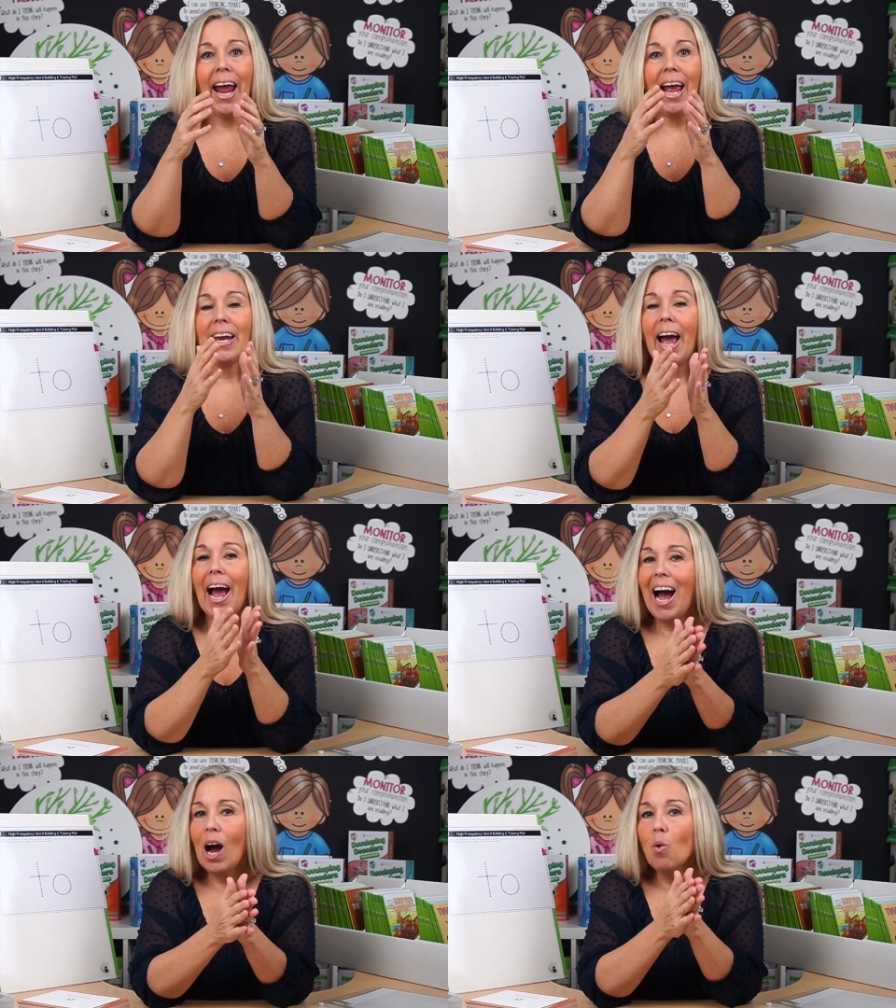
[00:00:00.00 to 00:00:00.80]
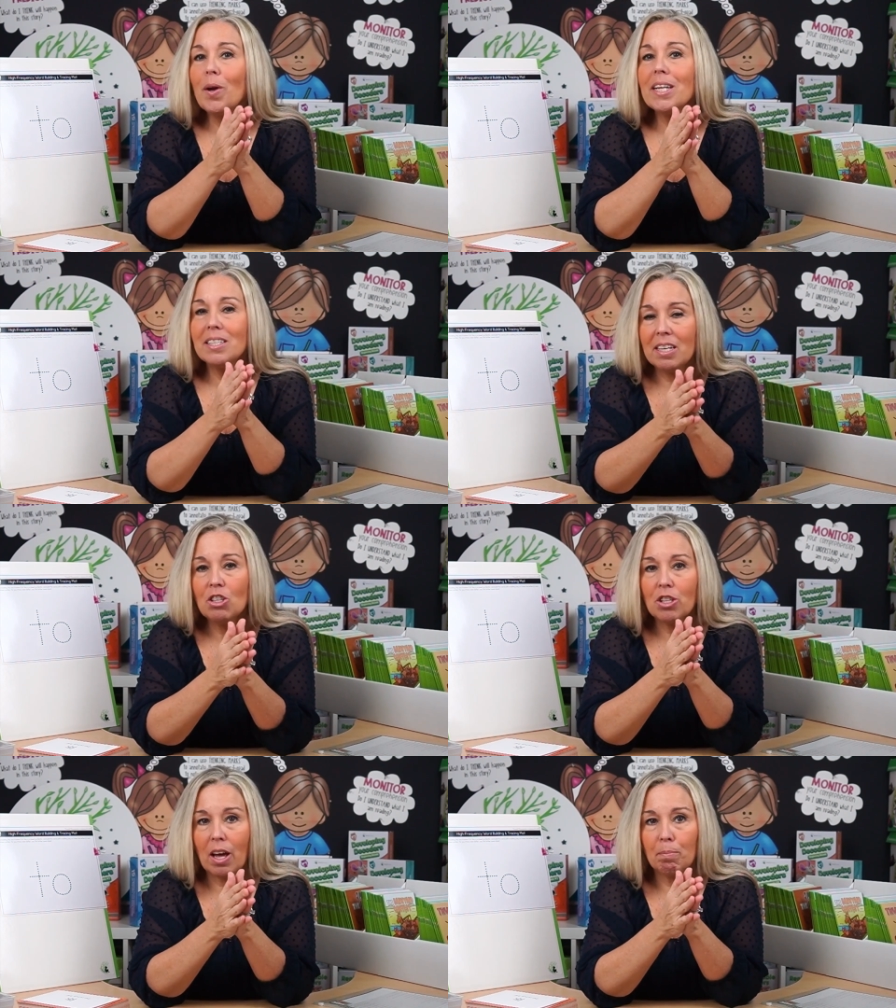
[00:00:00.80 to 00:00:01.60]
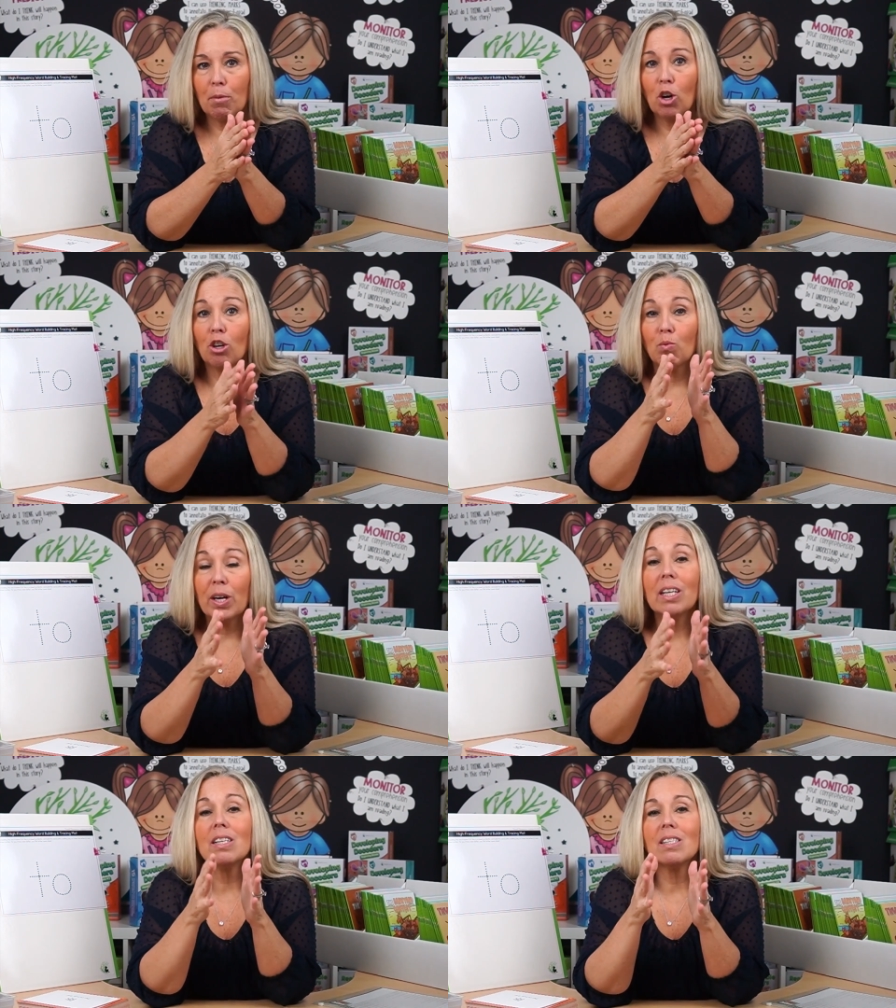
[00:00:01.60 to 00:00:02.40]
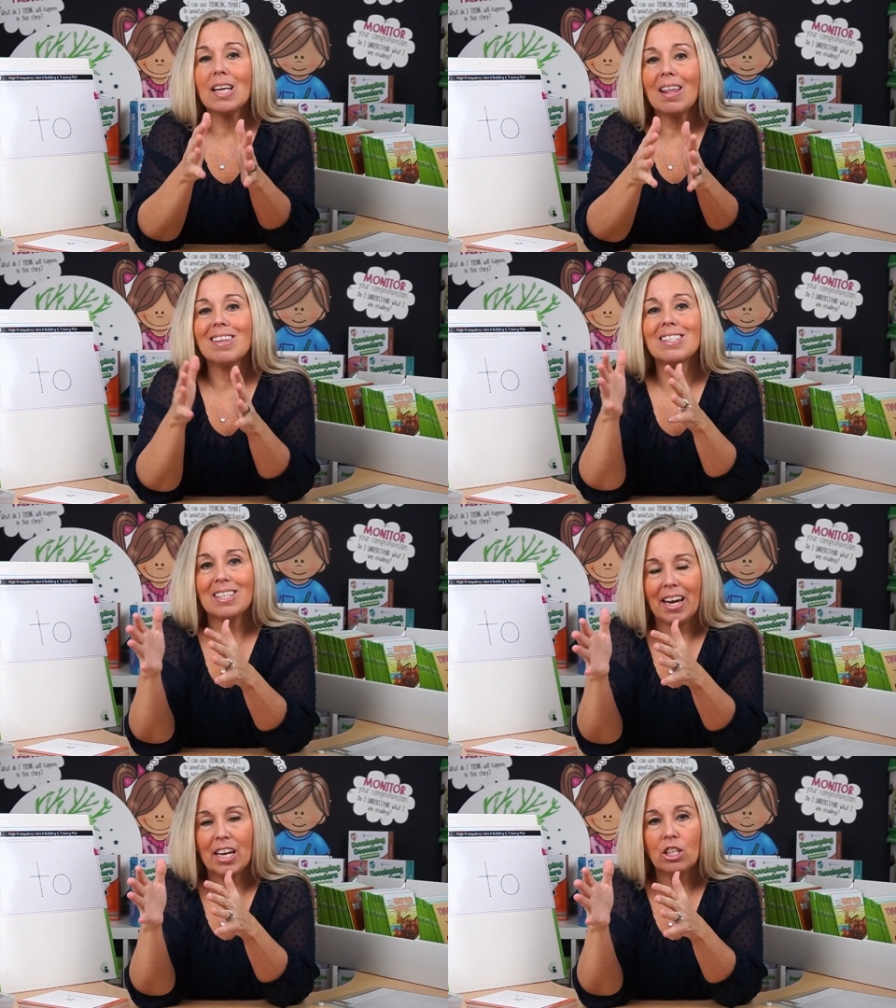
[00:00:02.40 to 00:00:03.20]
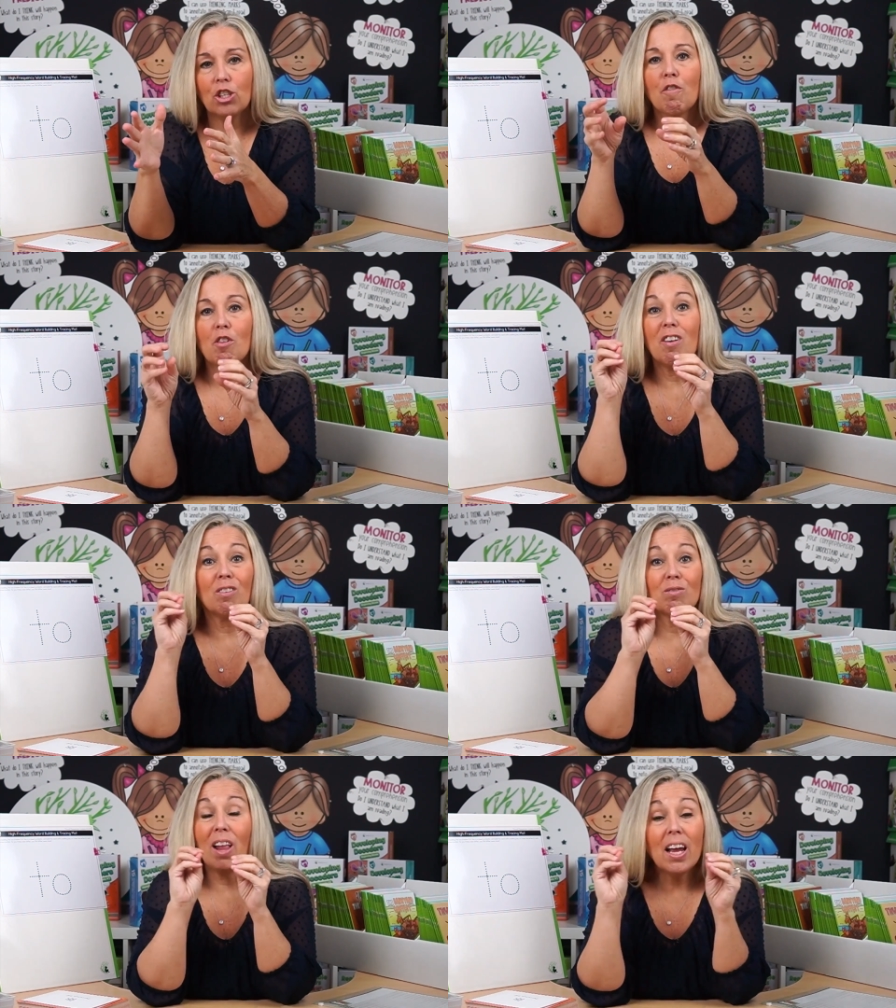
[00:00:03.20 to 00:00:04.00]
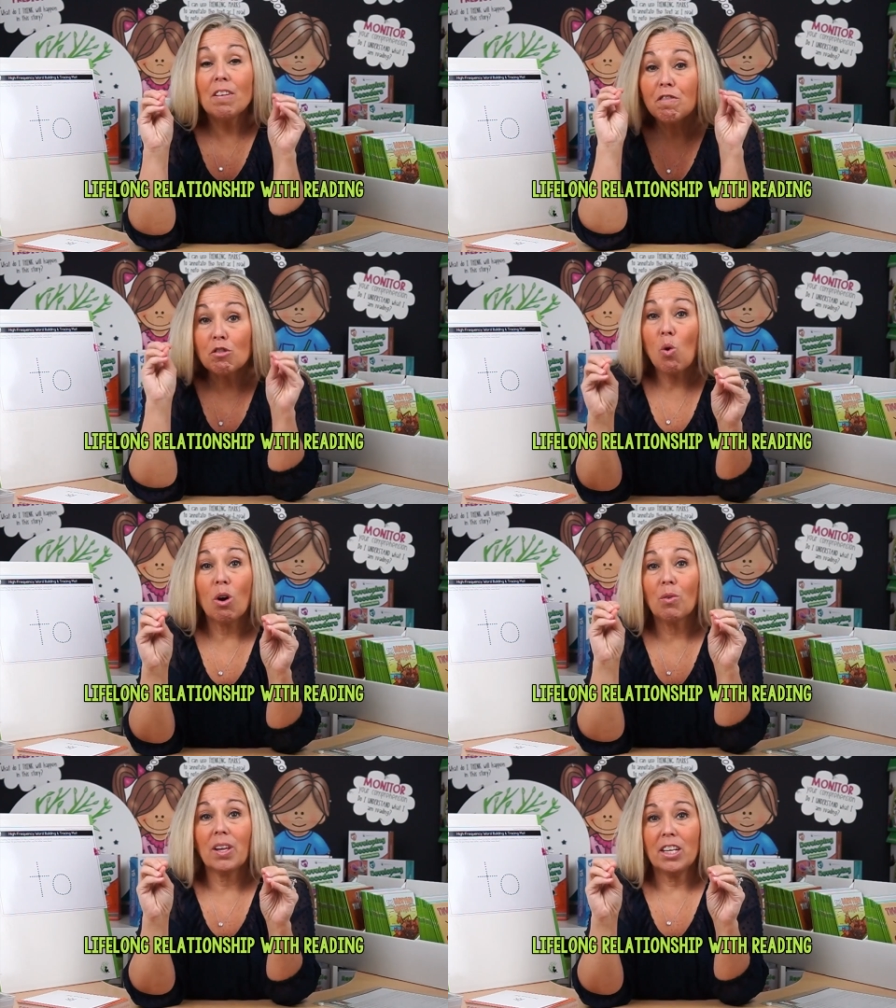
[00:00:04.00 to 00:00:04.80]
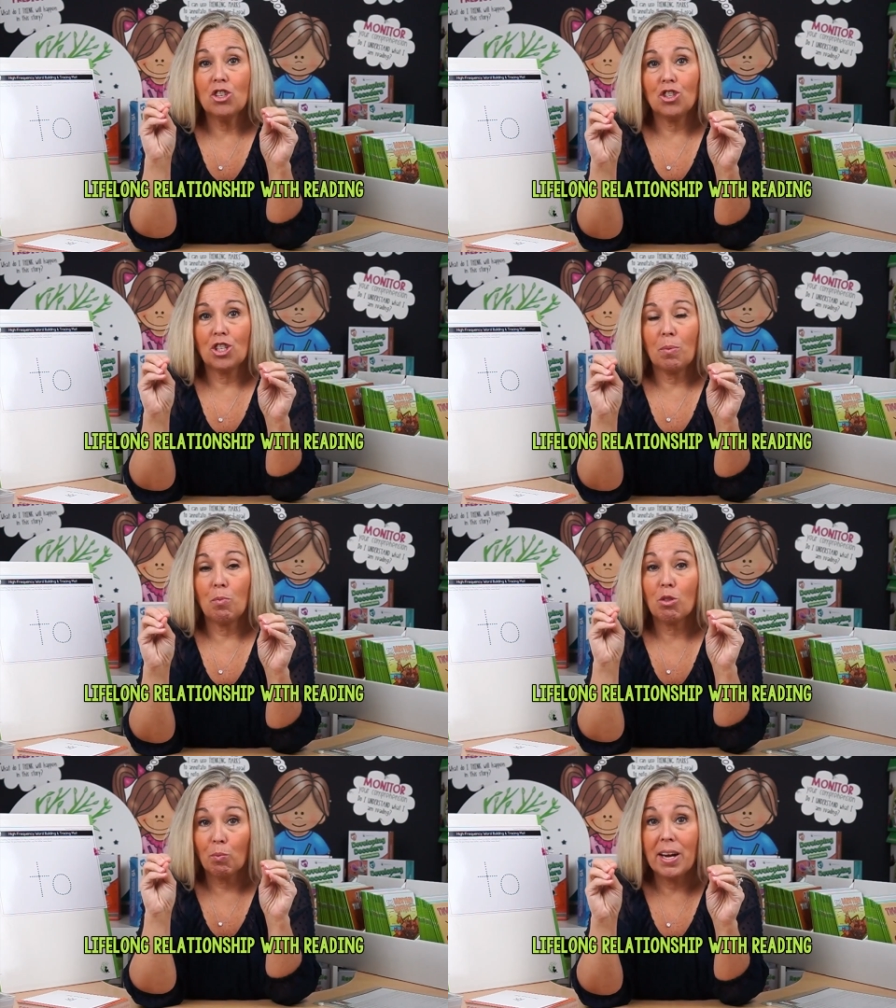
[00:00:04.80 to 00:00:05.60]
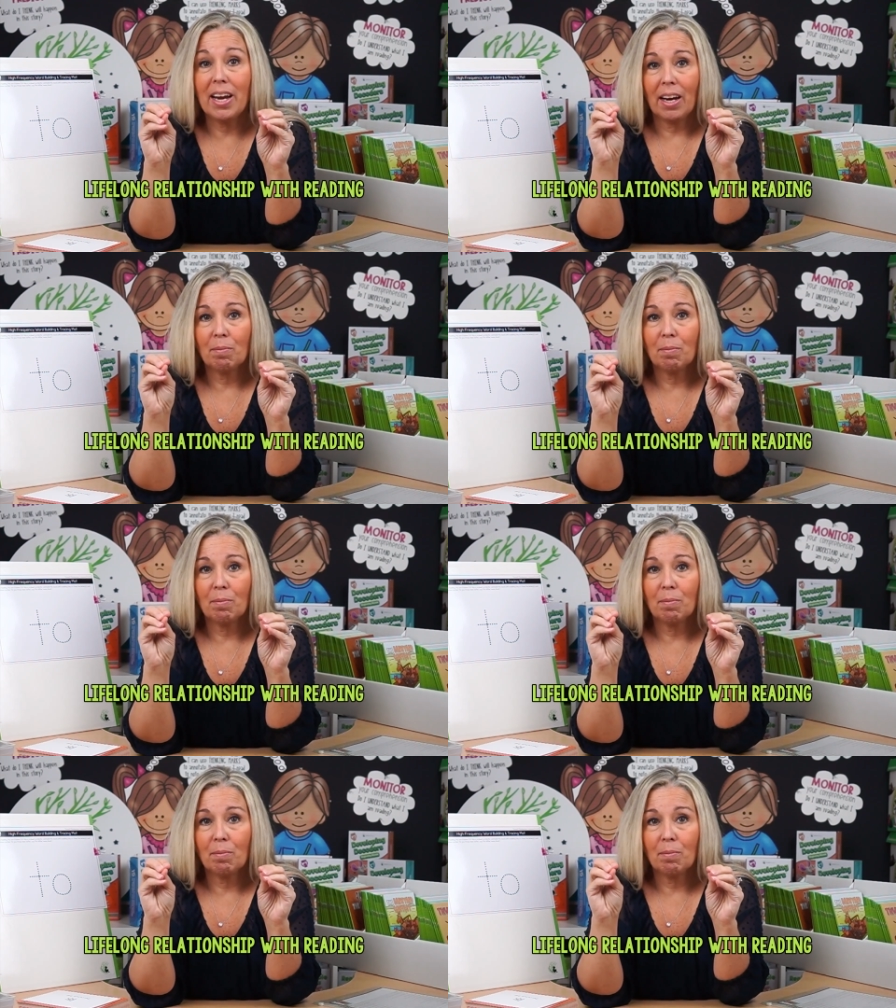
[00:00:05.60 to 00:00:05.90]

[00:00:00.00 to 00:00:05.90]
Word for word: And how we teach them could really set the stage for their lifelong relationship with reading.